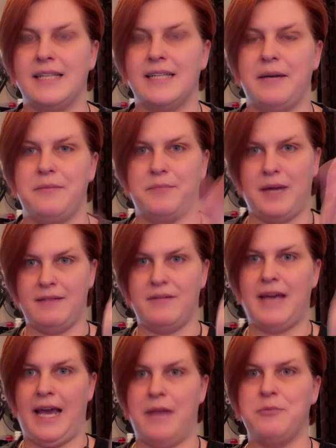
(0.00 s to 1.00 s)
Like my
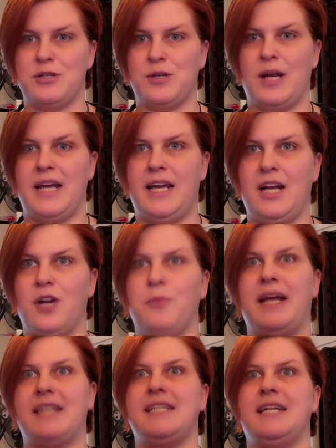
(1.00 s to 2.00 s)
camera is right here, but
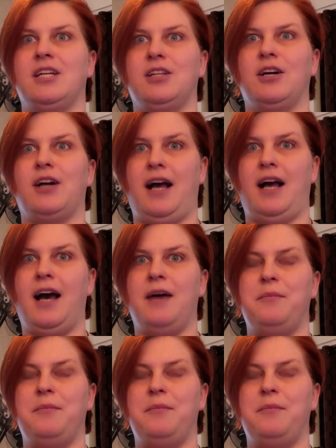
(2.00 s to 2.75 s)
I tend to look up